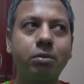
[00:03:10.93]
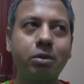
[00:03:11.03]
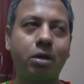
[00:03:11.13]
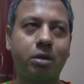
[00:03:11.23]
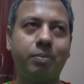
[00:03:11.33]

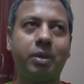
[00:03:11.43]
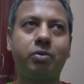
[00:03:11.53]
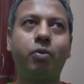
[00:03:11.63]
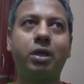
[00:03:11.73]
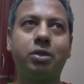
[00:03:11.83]
thought
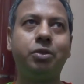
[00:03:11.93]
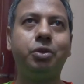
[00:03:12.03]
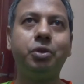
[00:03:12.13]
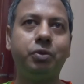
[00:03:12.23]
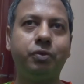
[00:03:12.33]
about what to
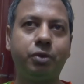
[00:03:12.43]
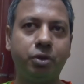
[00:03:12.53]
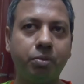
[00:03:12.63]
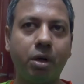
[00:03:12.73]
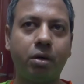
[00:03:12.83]
do
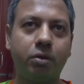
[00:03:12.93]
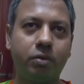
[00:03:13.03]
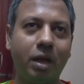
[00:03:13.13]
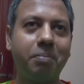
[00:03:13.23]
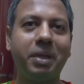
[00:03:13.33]
tomorrow.
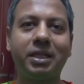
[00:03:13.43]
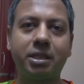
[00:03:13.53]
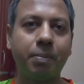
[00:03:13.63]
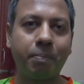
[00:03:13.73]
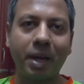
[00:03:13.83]
I made
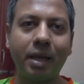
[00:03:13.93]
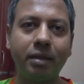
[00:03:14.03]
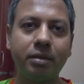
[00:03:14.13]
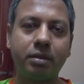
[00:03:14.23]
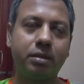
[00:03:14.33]
some
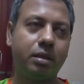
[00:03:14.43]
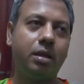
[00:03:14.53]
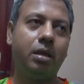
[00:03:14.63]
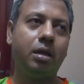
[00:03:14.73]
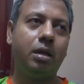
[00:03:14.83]
plans.
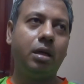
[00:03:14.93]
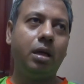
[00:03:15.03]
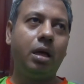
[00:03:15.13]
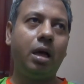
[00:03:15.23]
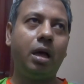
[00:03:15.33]

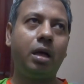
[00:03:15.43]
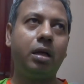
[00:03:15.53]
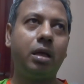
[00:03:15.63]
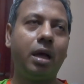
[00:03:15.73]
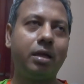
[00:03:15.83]

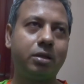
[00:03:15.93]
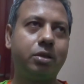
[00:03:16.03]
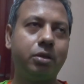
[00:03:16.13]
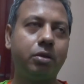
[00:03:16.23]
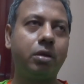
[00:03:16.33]
I
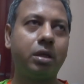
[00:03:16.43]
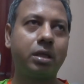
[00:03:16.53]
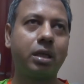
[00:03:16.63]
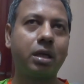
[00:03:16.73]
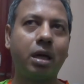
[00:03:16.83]
had to
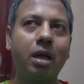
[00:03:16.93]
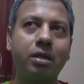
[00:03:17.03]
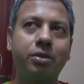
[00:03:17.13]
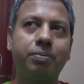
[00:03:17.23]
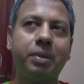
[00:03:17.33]
conduct a
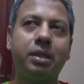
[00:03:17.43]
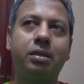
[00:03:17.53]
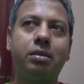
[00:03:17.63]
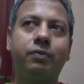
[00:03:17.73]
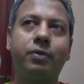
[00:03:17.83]
class,
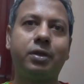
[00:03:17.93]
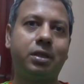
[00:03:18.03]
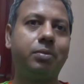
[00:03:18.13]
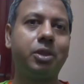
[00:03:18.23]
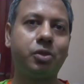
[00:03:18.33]
but for
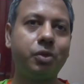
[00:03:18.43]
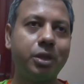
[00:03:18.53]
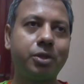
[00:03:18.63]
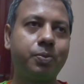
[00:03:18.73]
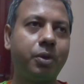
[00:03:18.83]
some
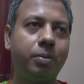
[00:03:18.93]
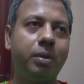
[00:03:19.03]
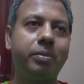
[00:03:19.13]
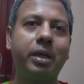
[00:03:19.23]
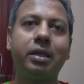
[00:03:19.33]
students'
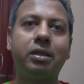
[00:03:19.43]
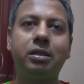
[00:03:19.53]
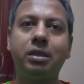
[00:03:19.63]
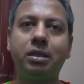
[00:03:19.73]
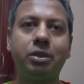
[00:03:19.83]
problem, I
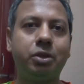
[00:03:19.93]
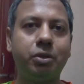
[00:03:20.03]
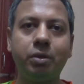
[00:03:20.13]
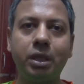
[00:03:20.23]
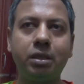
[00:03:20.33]
didn't
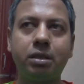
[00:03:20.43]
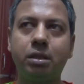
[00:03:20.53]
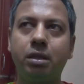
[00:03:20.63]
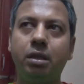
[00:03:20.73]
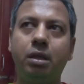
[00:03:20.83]
do
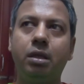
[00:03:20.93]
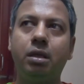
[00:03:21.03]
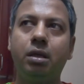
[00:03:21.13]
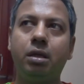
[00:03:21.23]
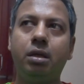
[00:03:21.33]
it.
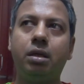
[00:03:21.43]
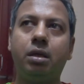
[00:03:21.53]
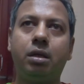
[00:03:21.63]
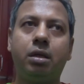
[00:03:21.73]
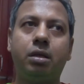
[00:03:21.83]

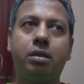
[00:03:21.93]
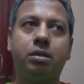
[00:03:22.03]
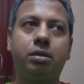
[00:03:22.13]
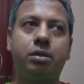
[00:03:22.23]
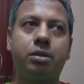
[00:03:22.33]

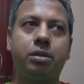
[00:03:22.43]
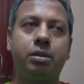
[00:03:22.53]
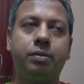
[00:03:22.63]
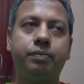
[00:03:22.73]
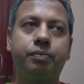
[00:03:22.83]

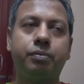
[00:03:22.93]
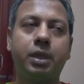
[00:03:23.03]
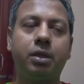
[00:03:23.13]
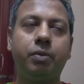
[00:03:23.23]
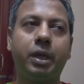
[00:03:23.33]
And
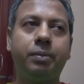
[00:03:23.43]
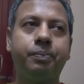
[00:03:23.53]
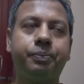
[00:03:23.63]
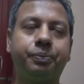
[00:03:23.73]
anyway,